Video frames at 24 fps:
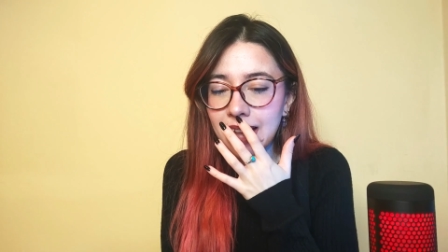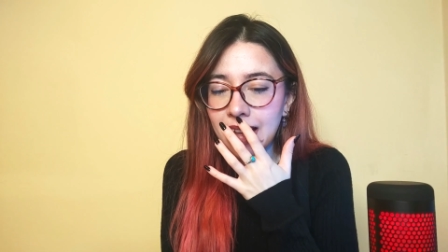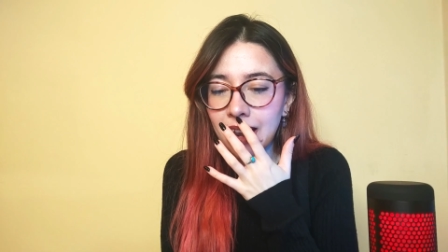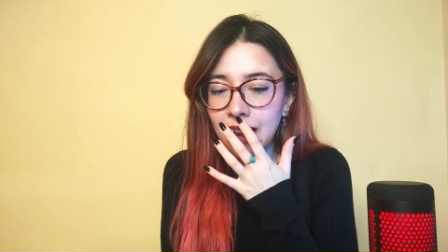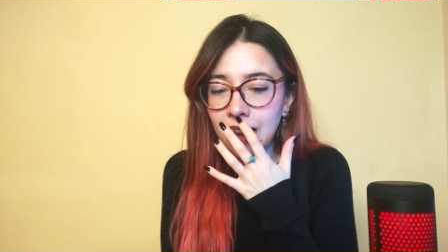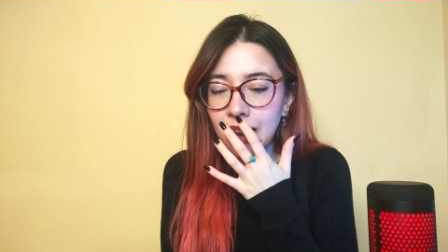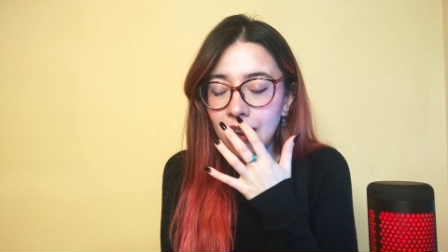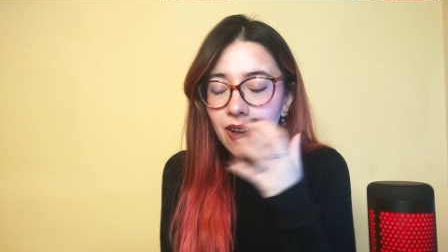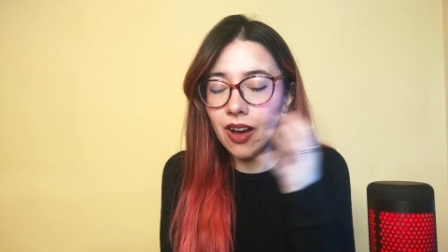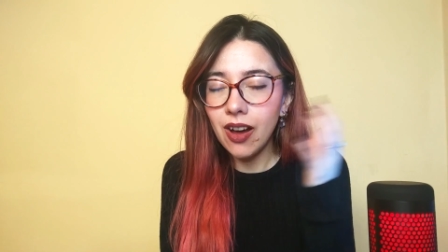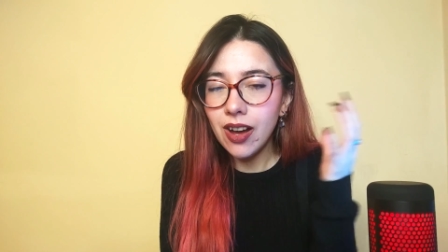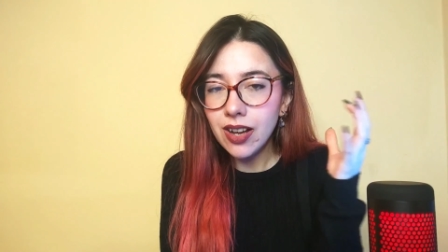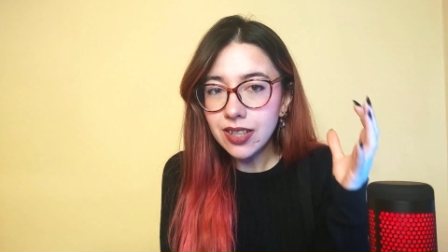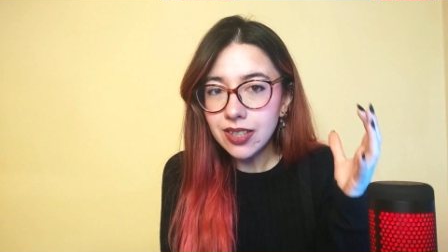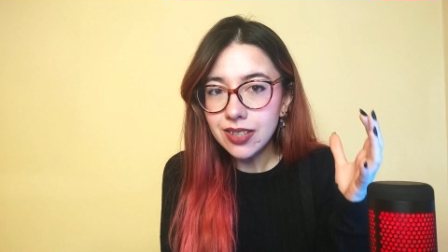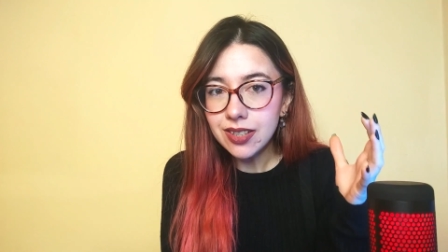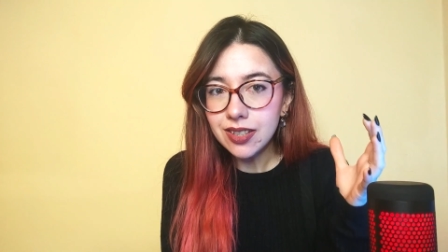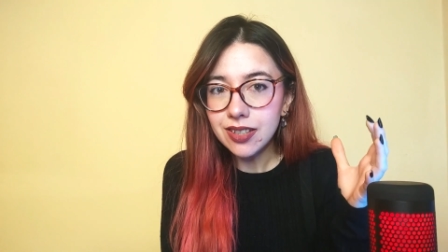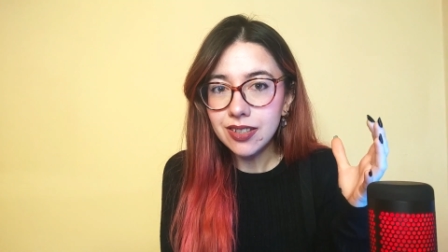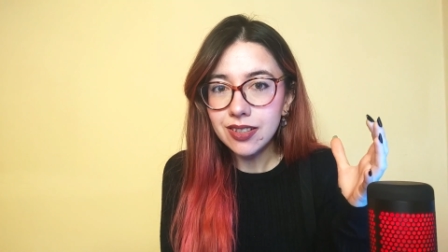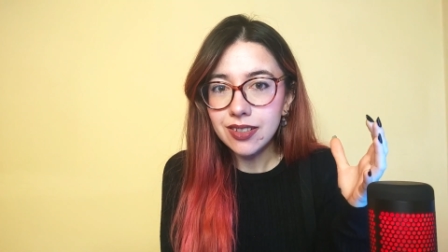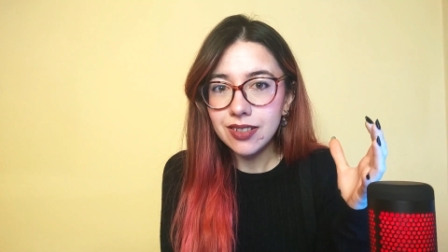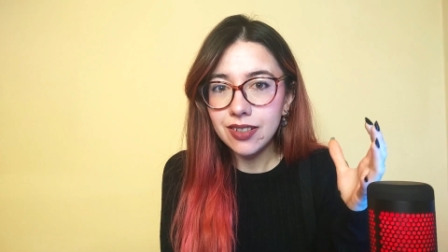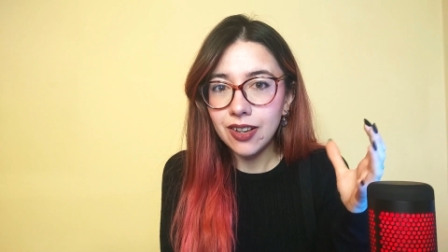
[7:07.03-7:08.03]
a
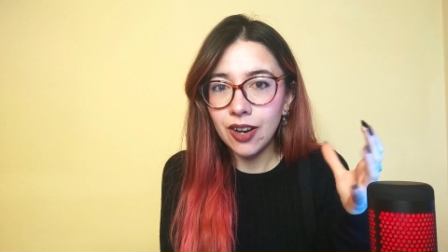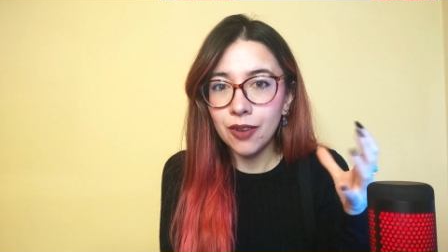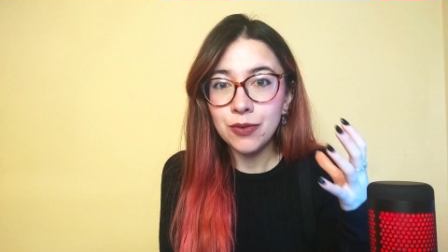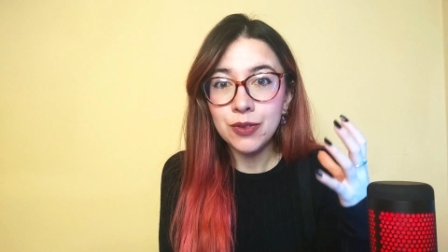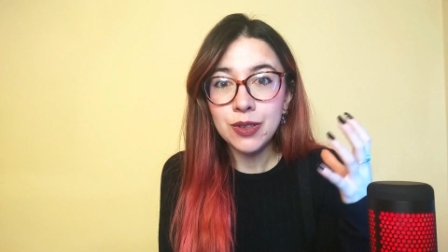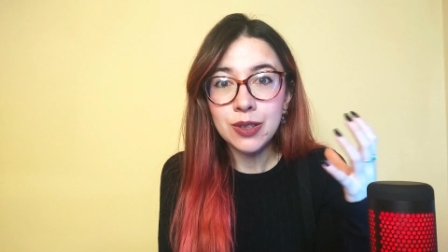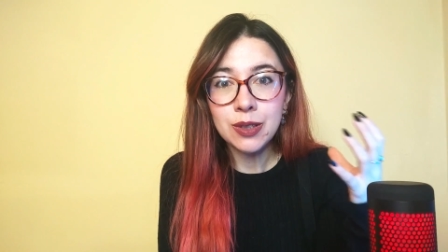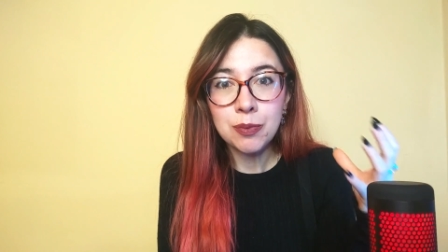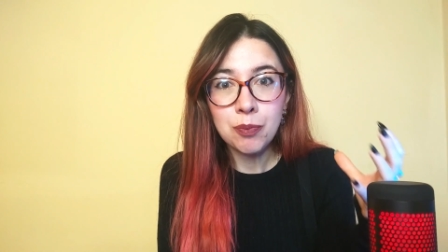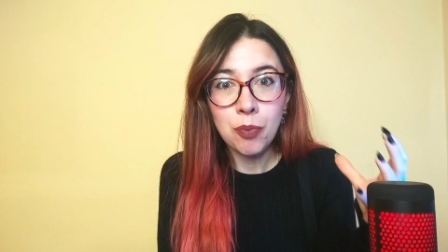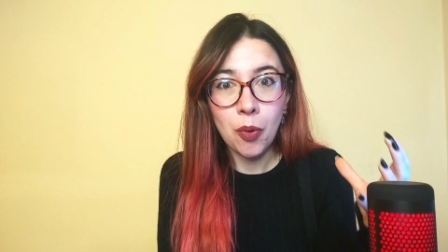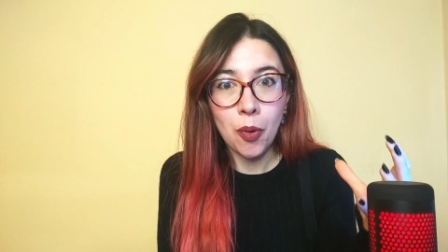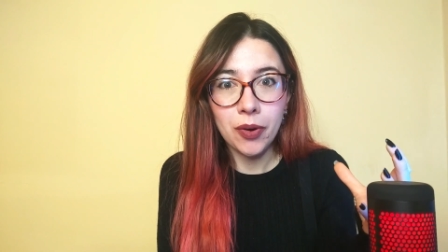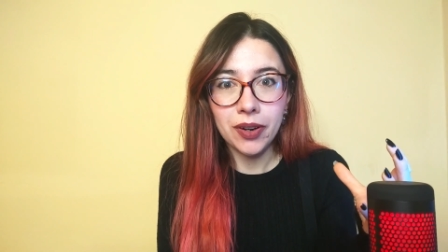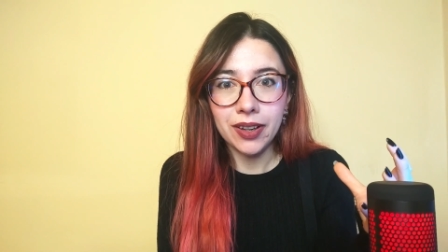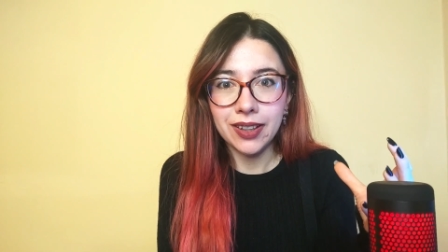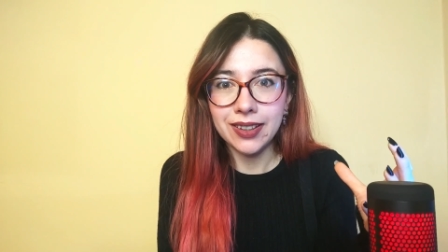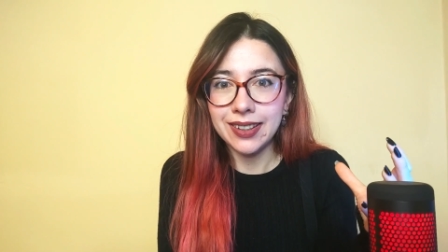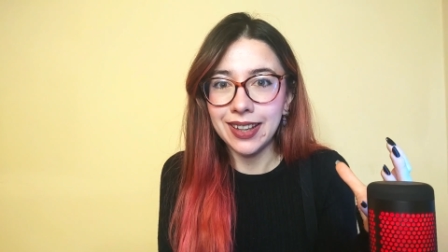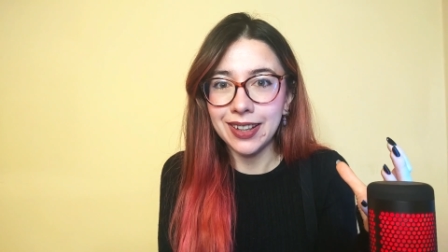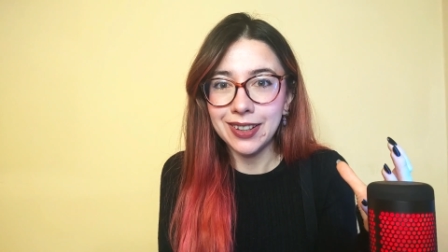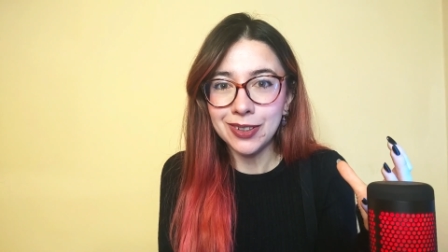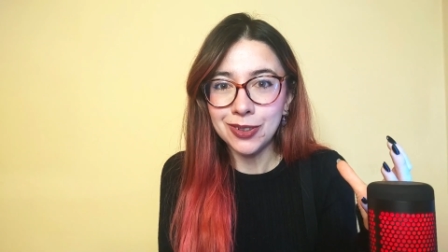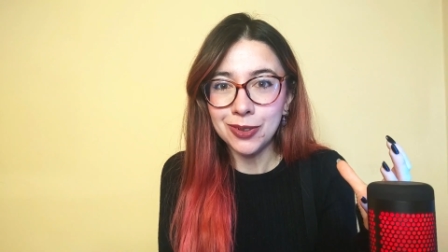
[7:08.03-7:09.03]
lot of
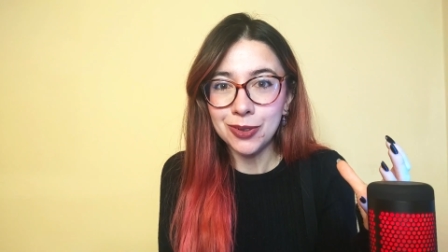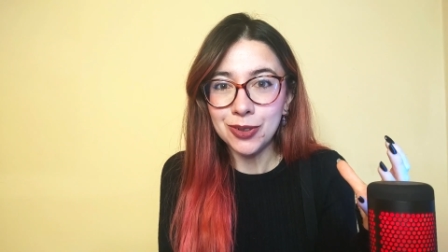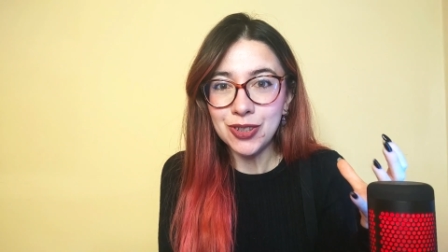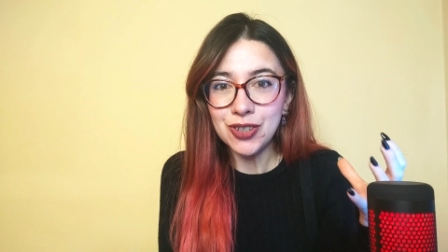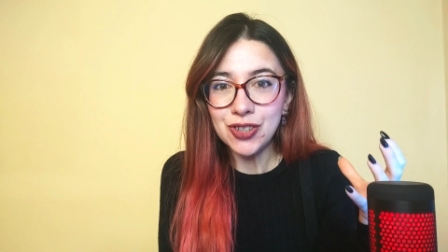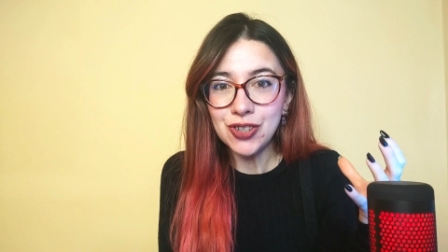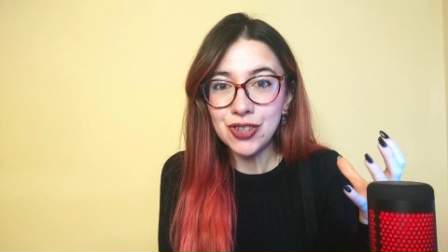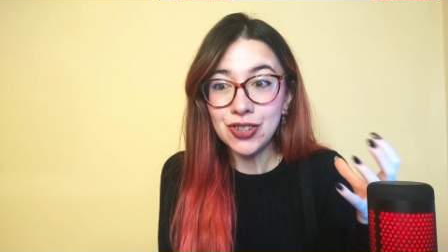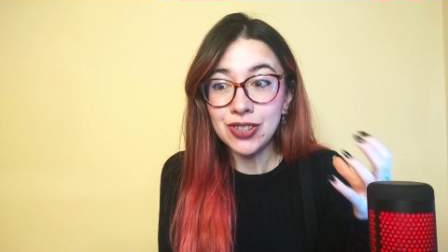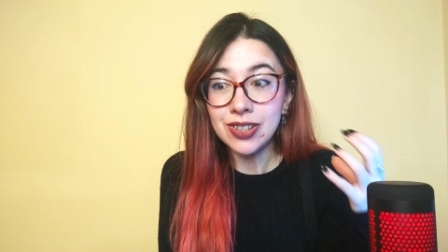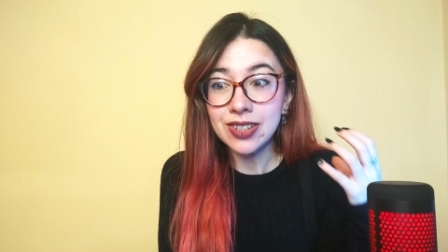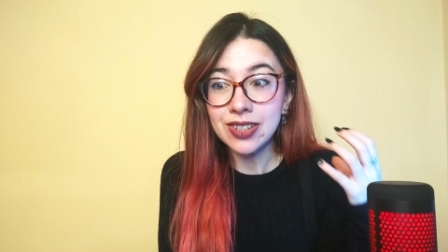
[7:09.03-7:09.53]
spoken language.